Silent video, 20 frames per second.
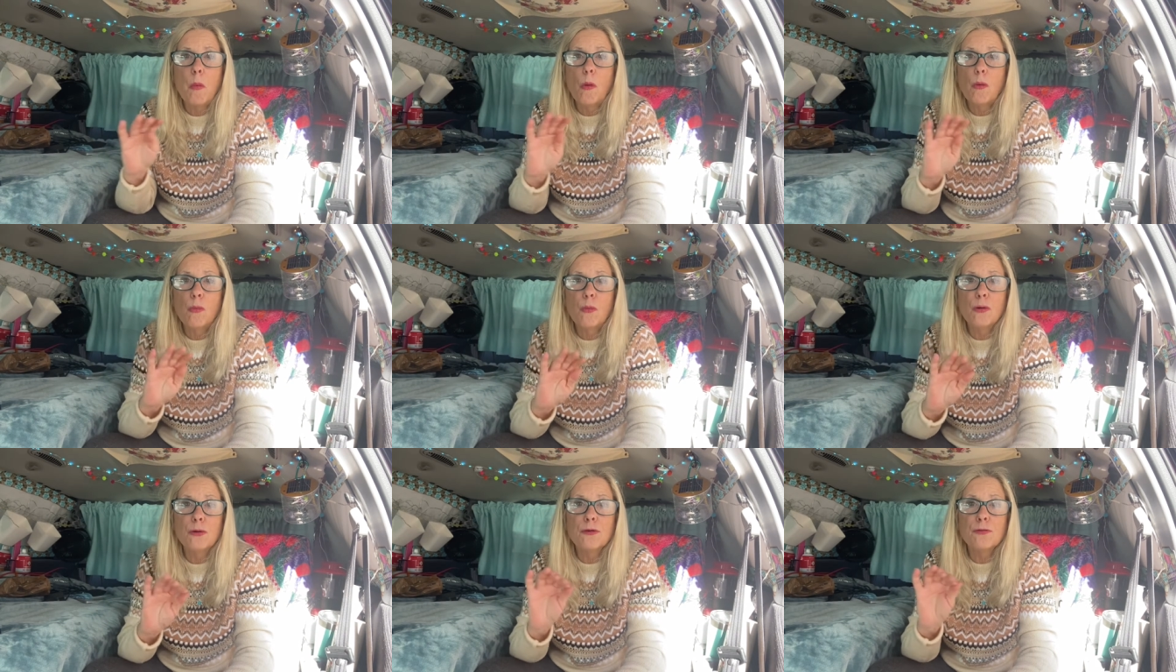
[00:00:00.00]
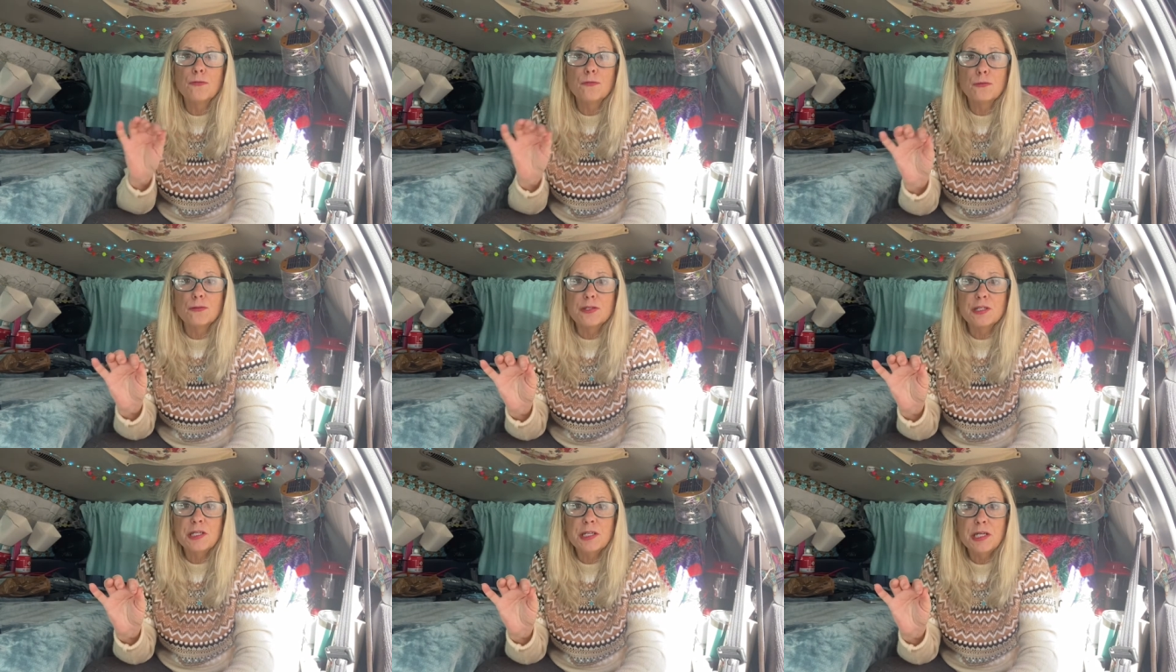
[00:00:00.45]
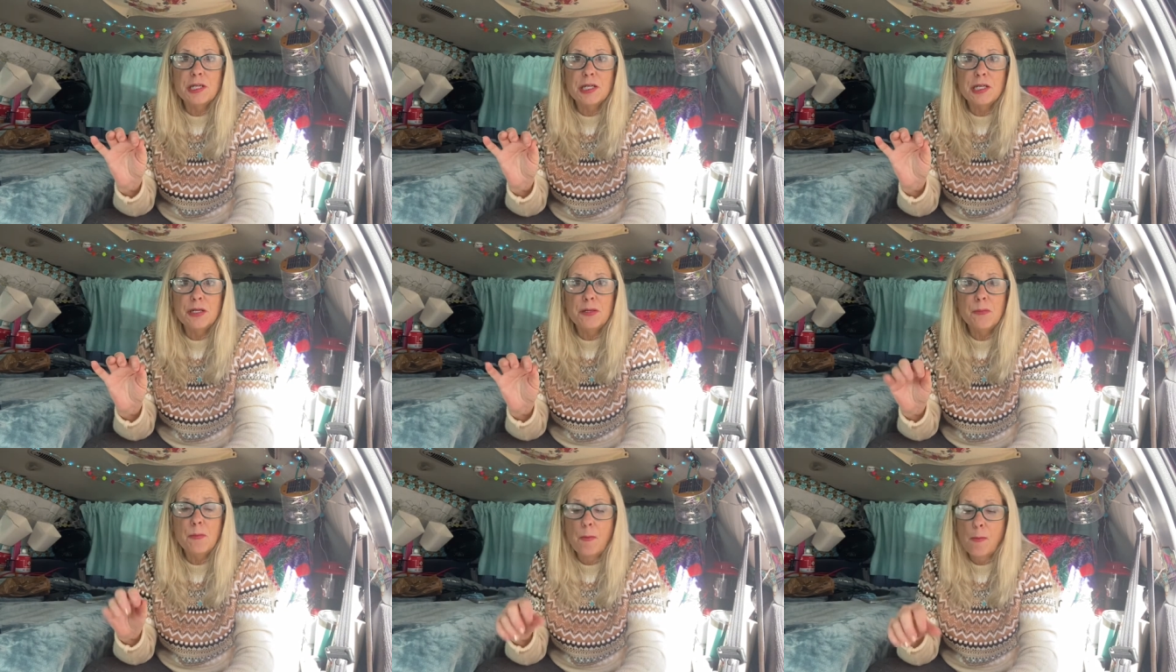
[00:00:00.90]
Water for
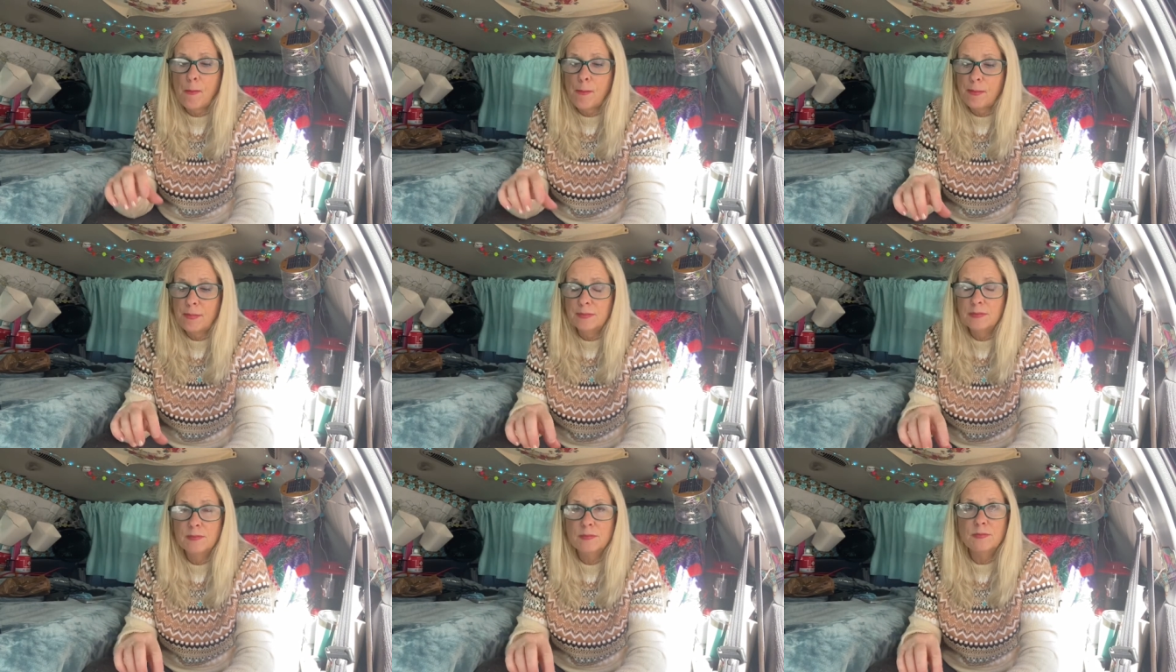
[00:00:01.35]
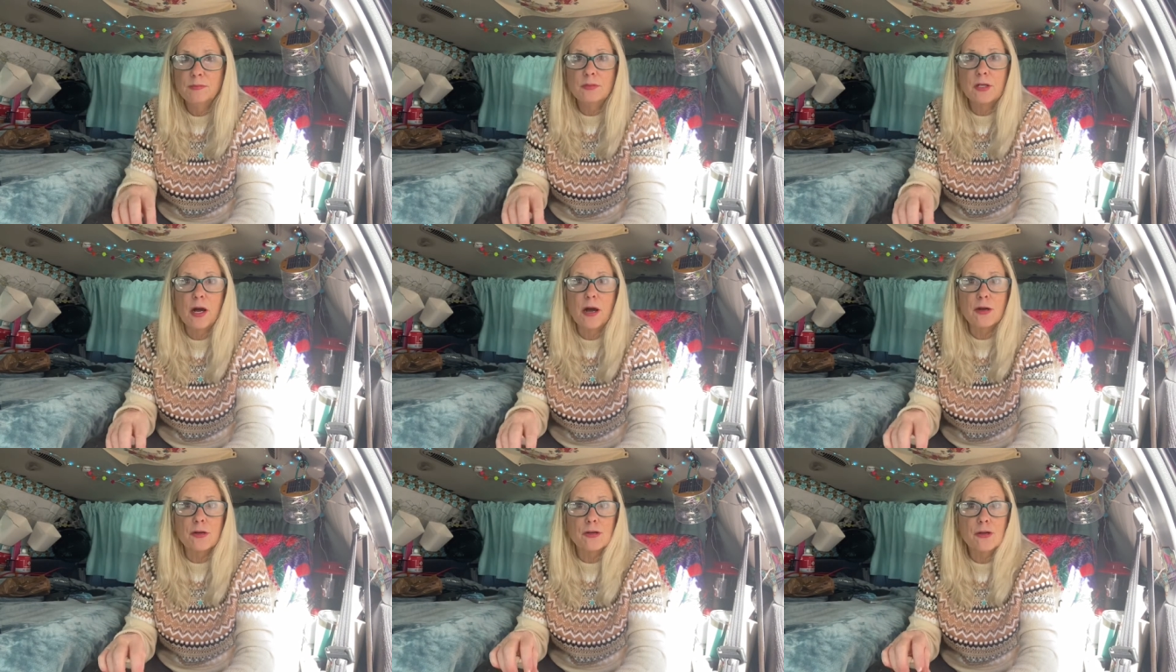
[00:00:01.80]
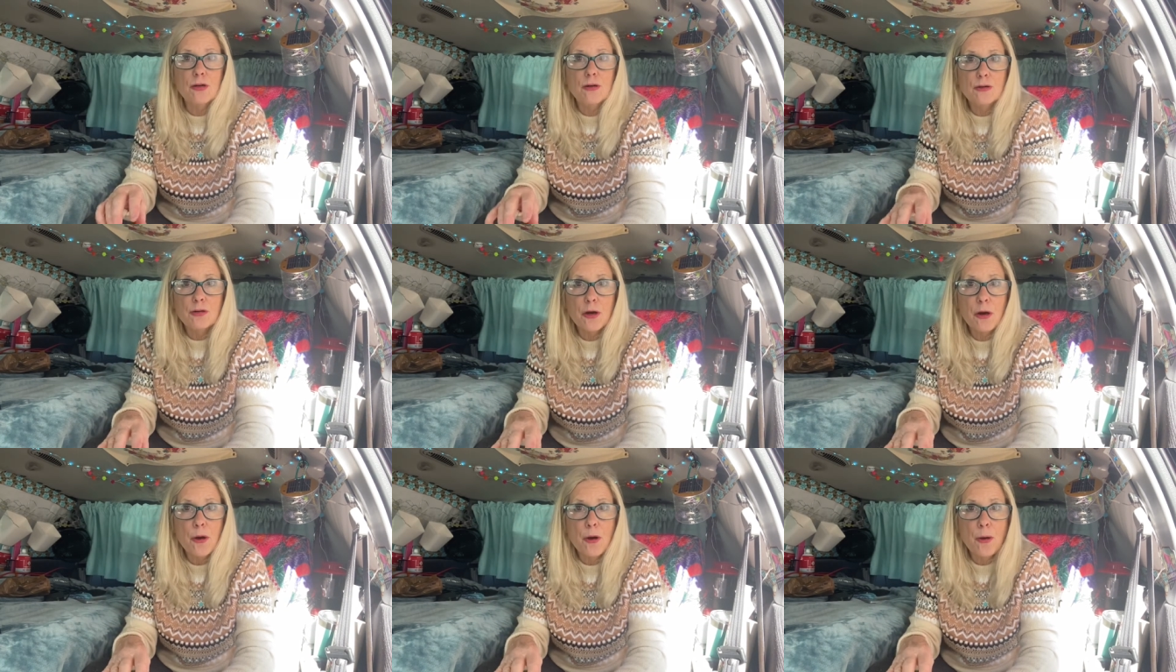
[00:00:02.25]
tea, hot
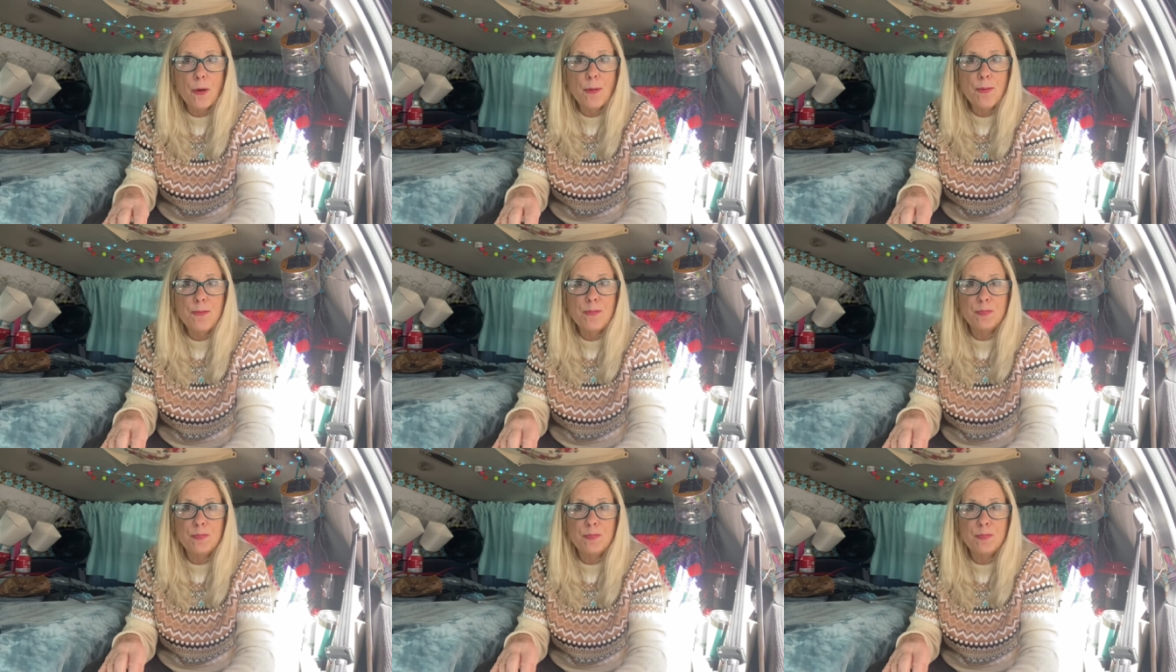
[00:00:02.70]
cocoa,